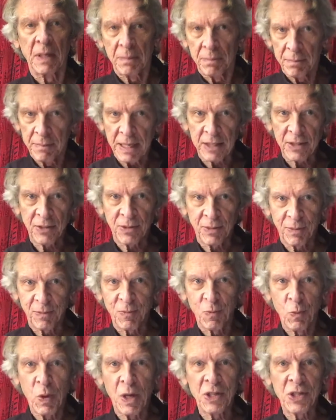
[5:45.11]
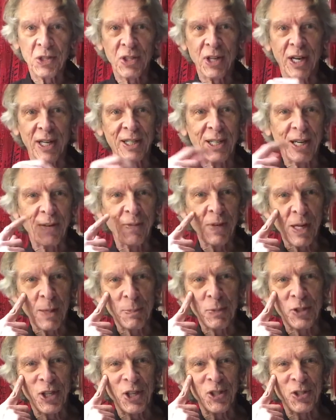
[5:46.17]
That's one side, kind of an
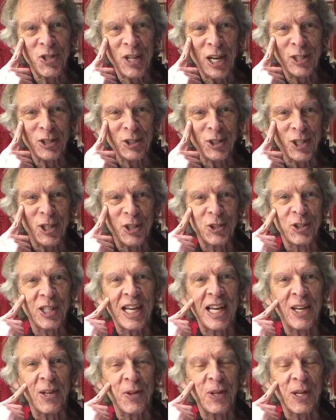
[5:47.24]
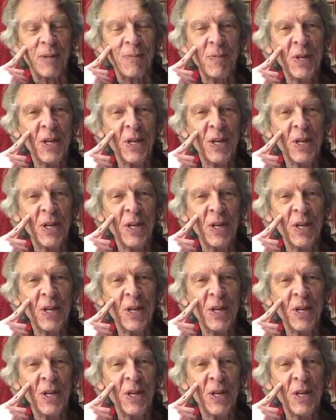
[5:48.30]
upstairs, downstairs kind of thing.